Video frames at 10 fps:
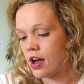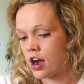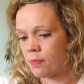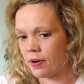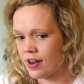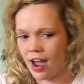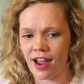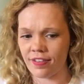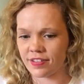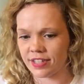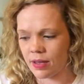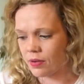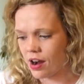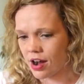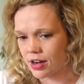but not the
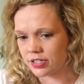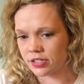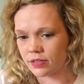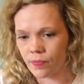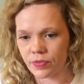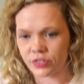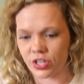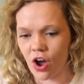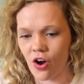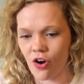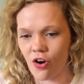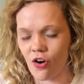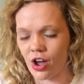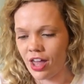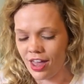same cards.
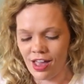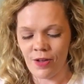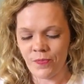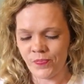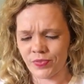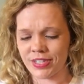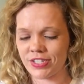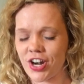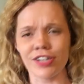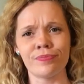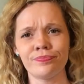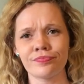So strange.